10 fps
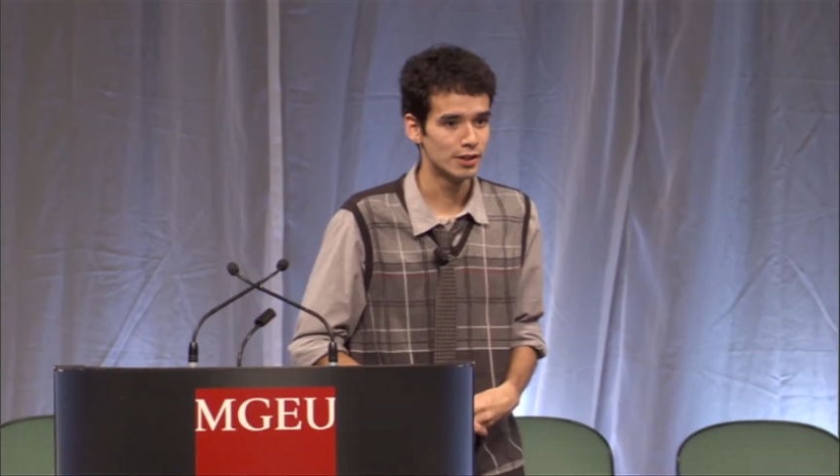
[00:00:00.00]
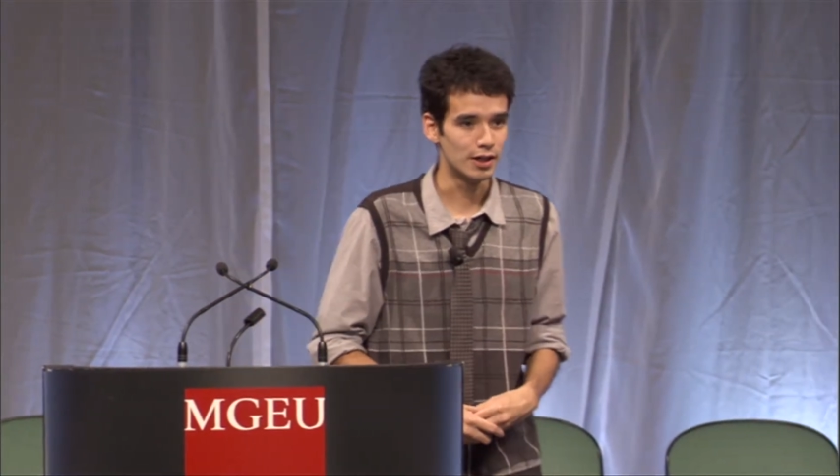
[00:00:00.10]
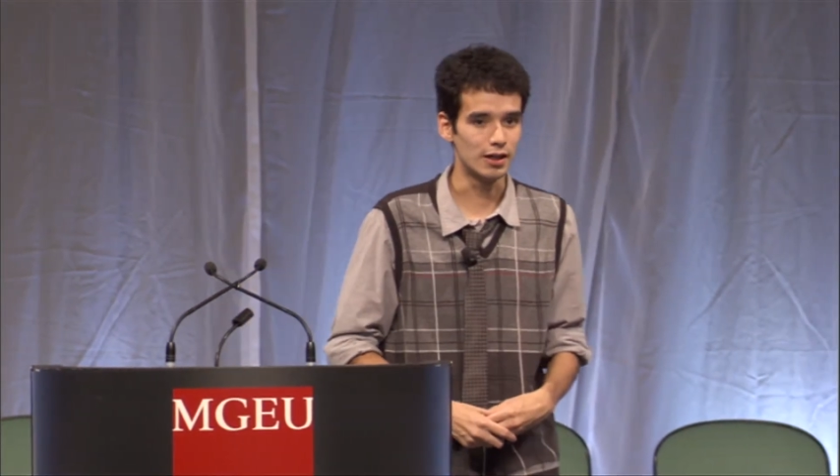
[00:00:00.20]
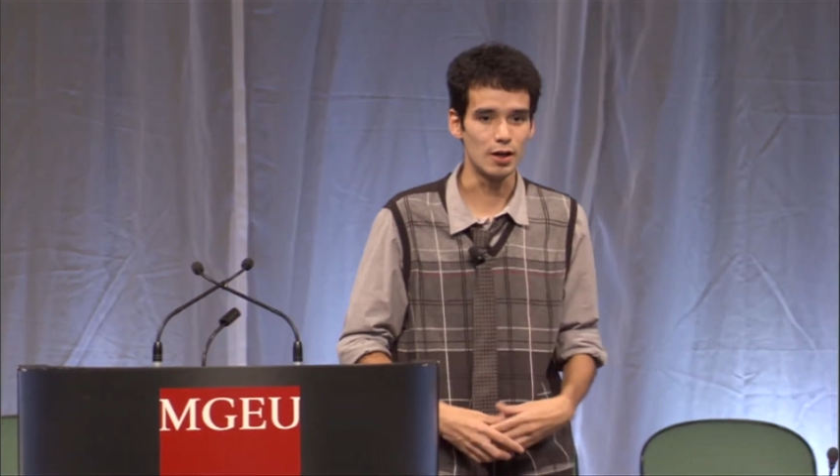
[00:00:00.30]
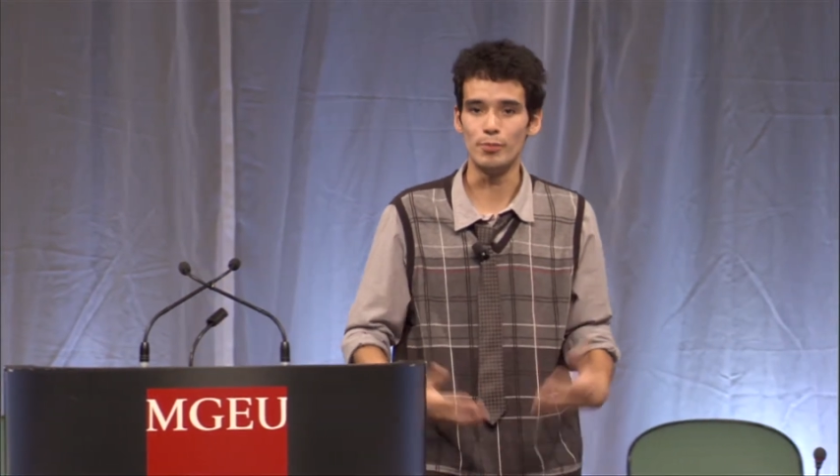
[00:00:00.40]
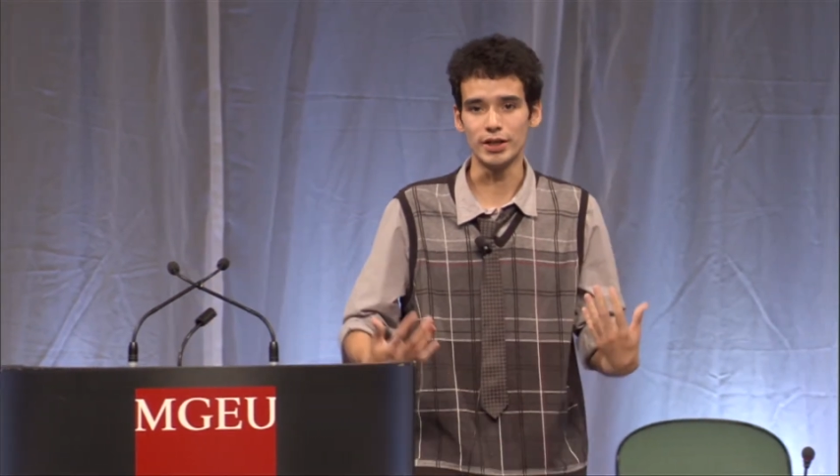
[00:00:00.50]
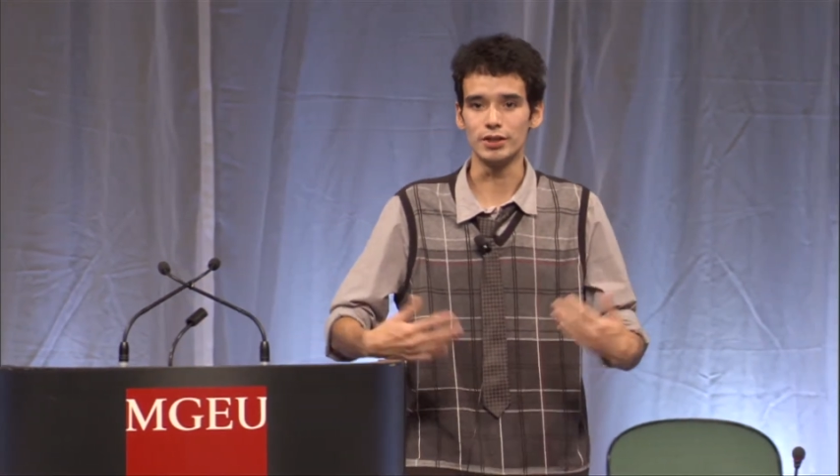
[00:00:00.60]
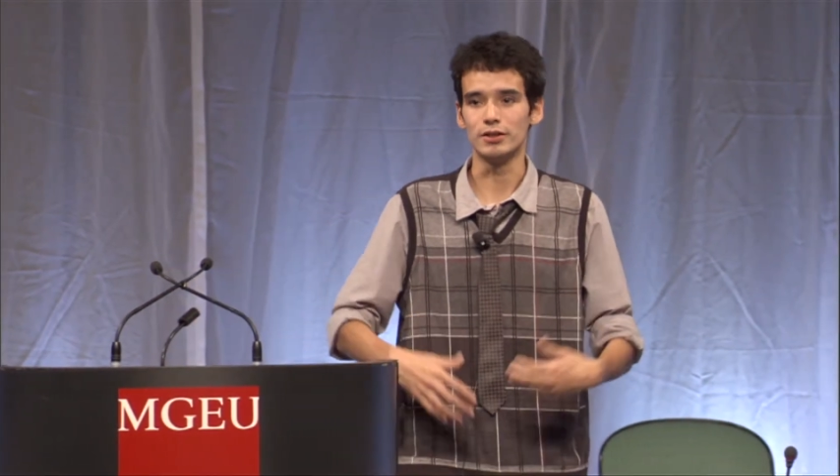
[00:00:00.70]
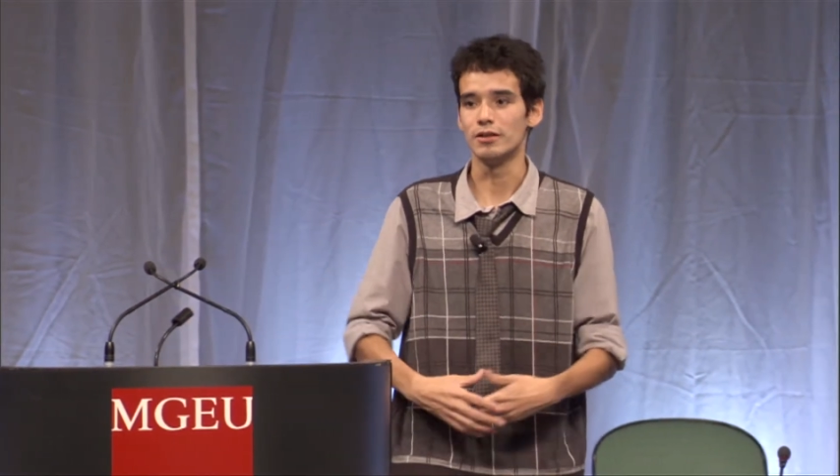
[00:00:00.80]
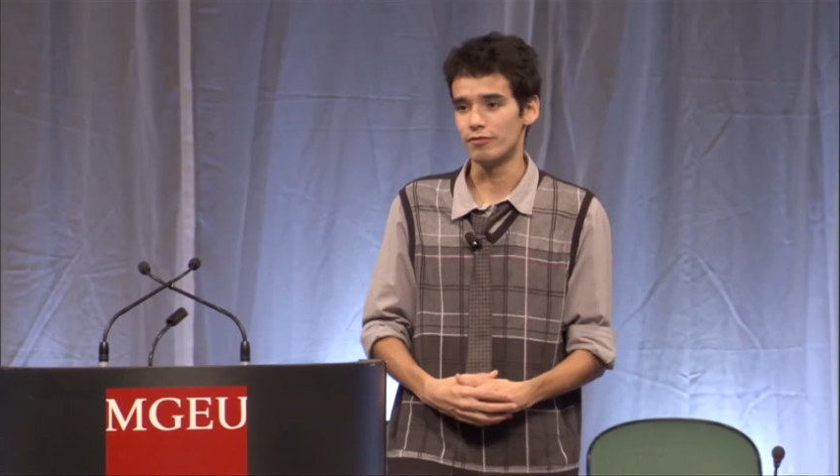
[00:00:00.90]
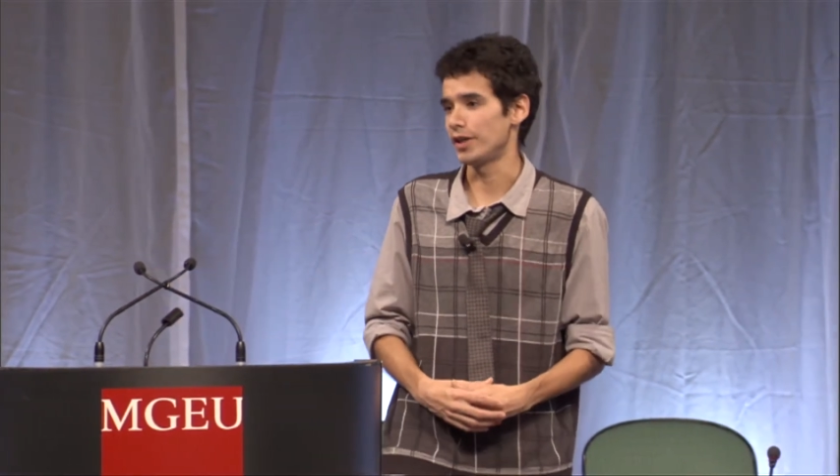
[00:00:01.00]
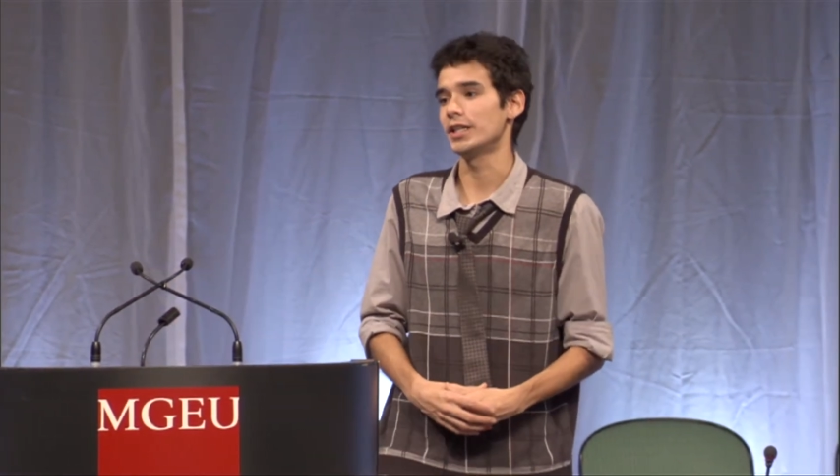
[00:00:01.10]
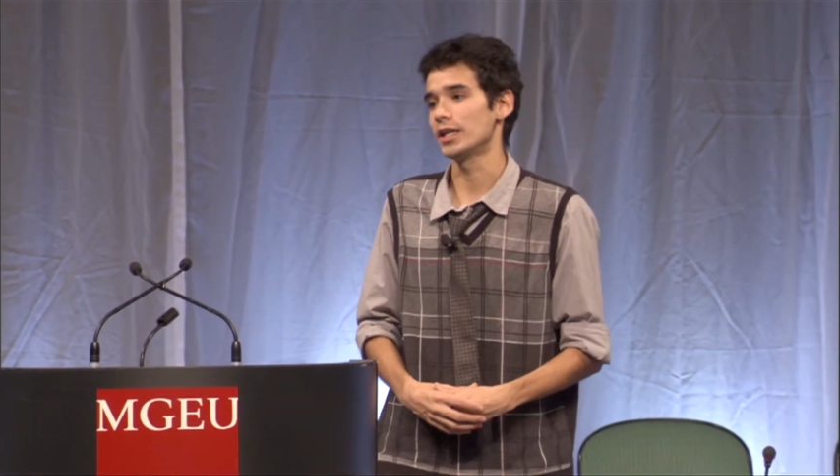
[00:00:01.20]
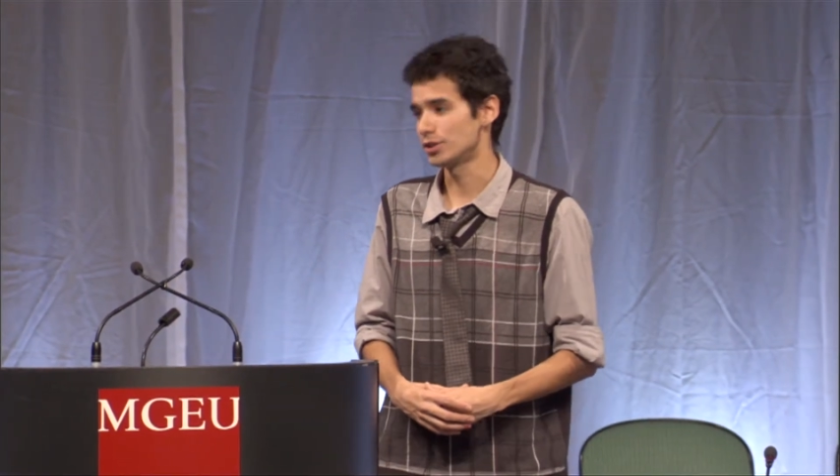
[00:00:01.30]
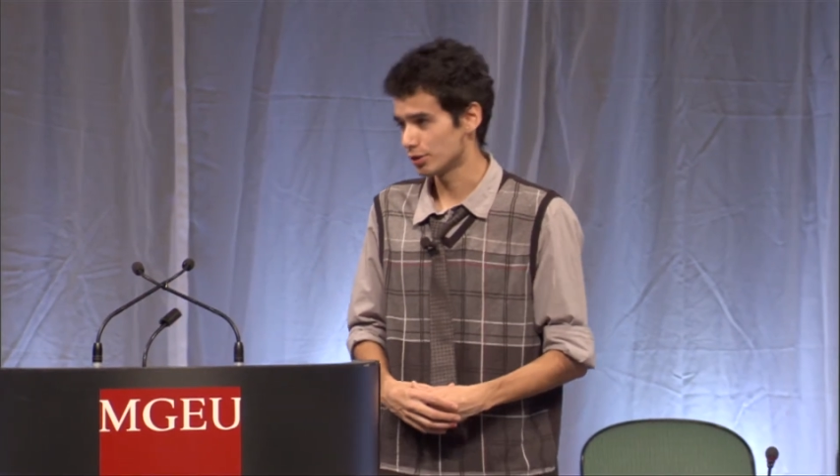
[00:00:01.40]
a better financial